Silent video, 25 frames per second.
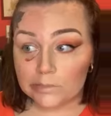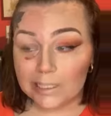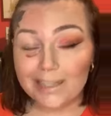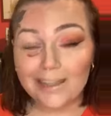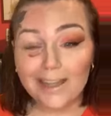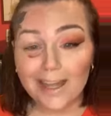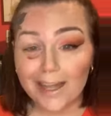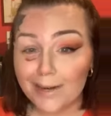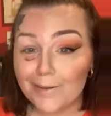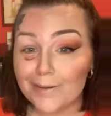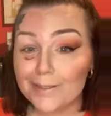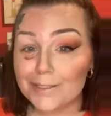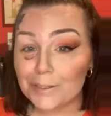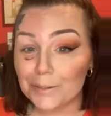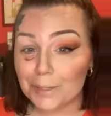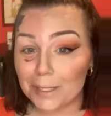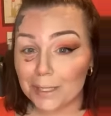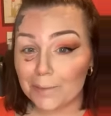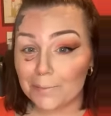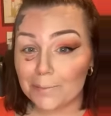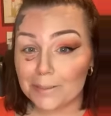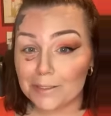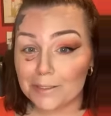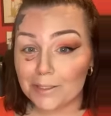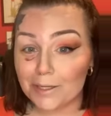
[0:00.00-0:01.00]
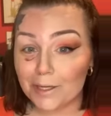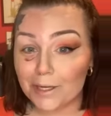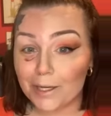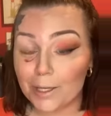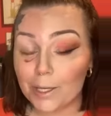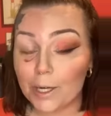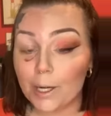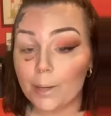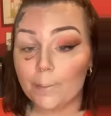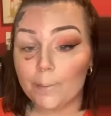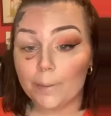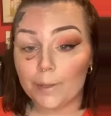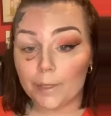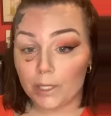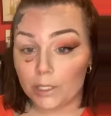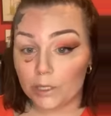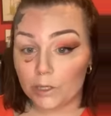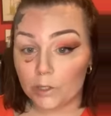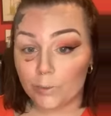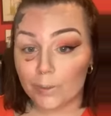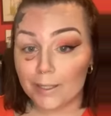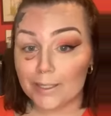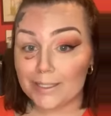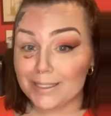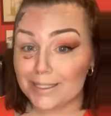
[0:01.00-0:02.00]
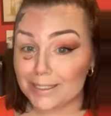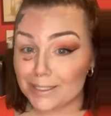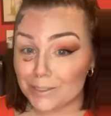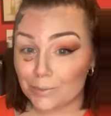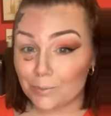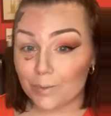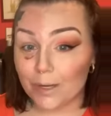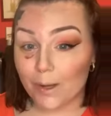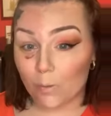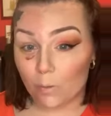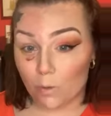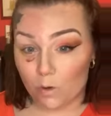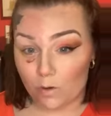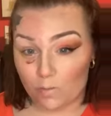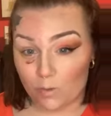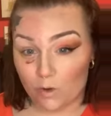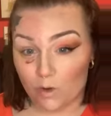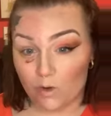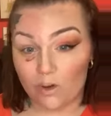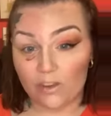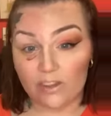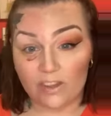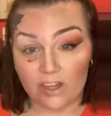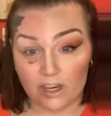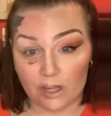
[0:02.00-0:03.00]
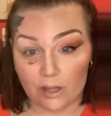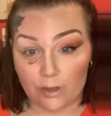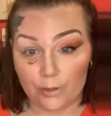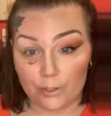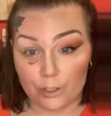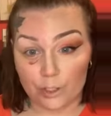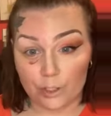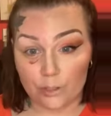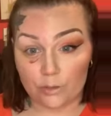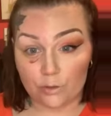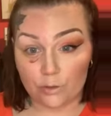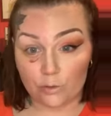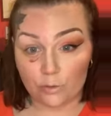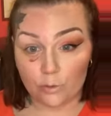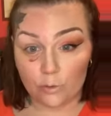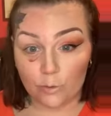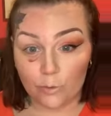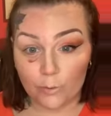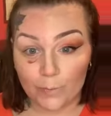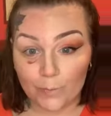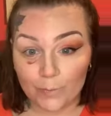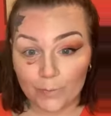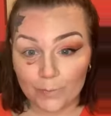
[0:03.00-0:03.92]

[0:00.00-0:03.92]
A lot of it's on Amazon, but the rest is at Walmart or the Dollar General.